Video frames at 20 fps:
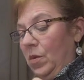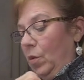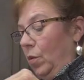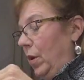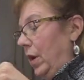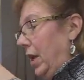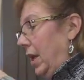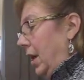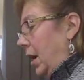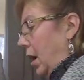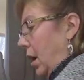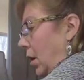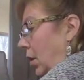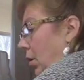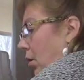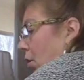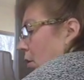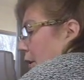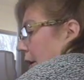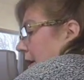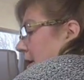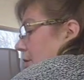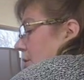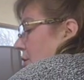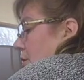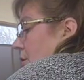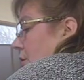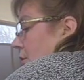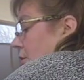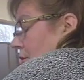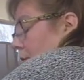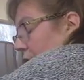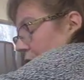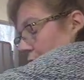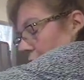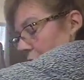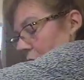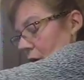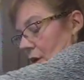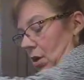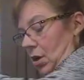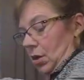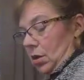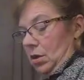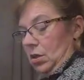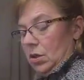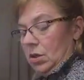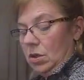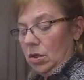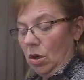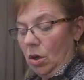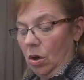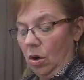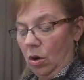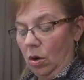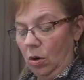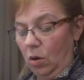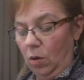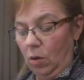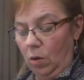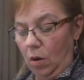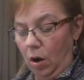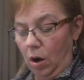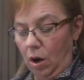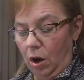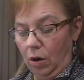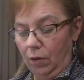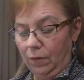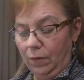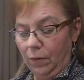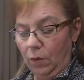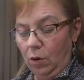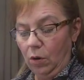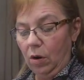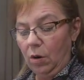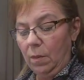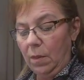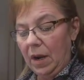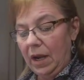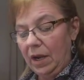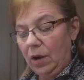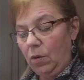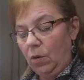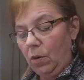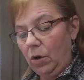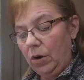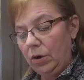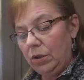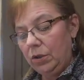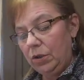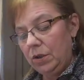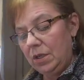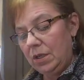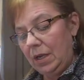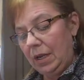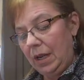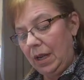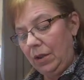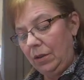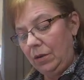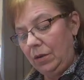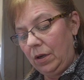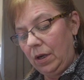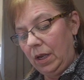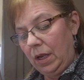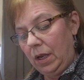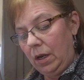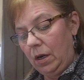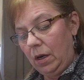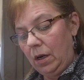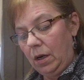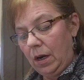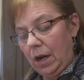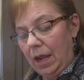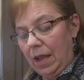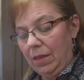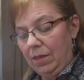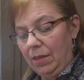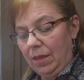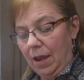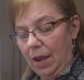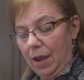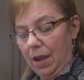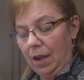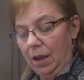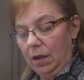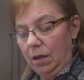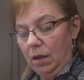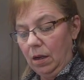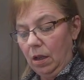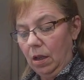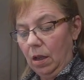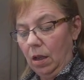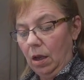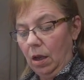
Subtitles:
we are going to sew all 4 of my corners together here, and then